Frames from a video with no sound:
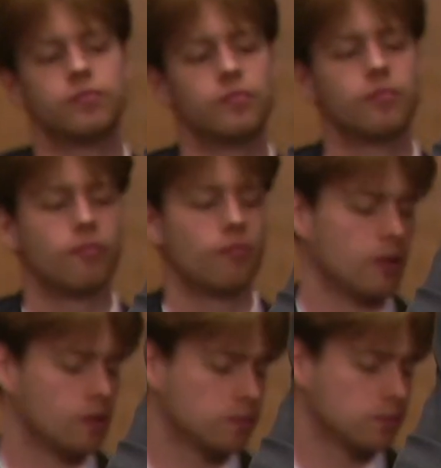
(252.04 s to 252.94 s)

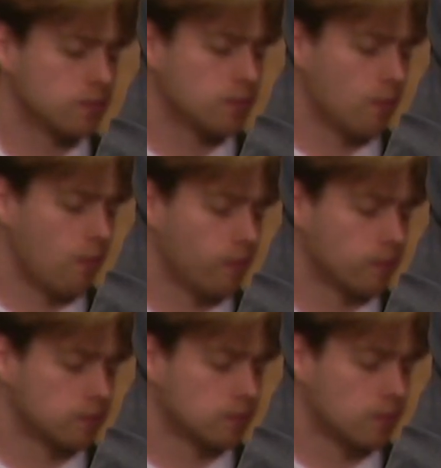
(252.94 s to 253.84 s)

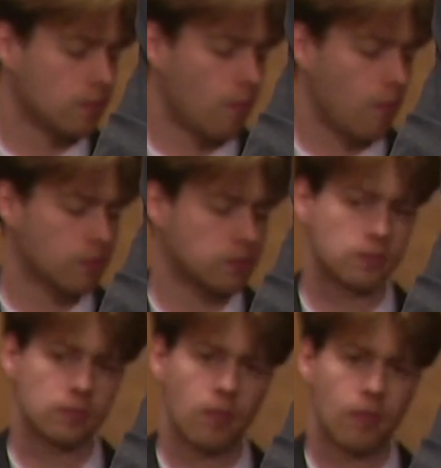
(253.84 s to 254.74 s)

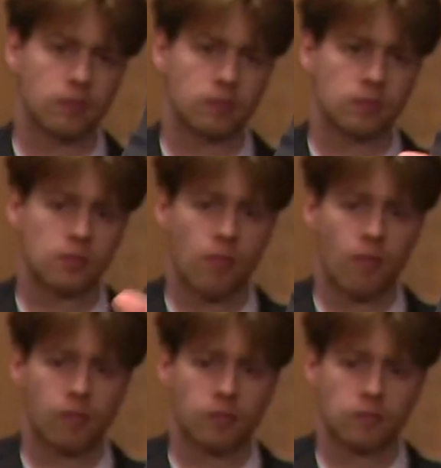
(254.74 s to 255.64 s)

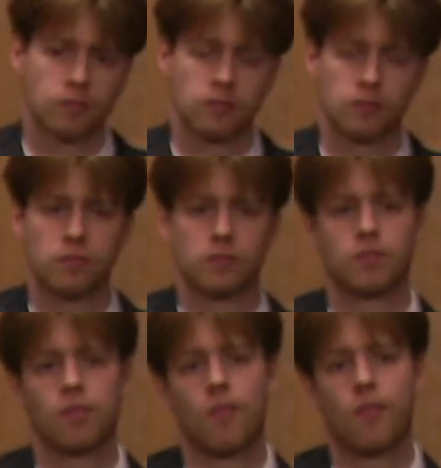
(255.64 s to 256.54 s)

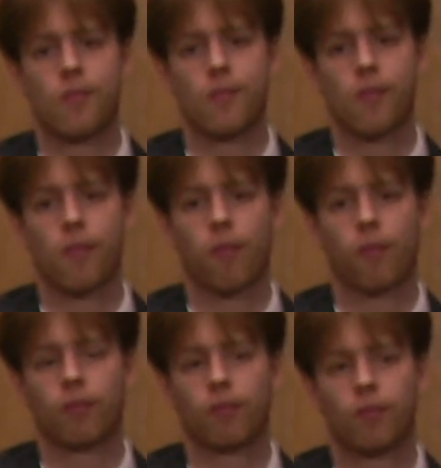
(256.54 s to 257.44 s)

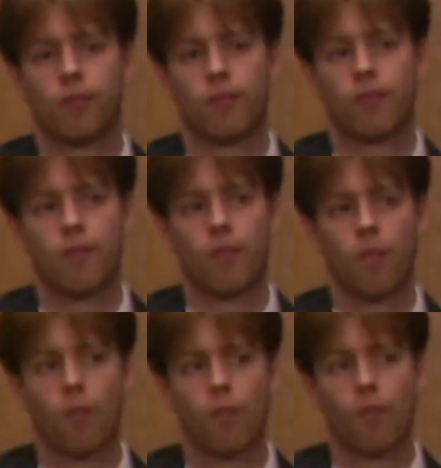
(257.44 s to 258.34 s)

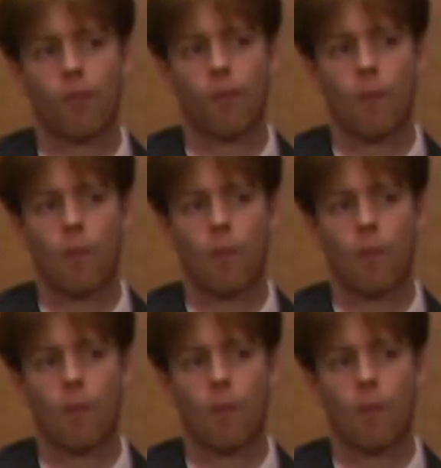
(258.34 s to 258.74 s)
(silent)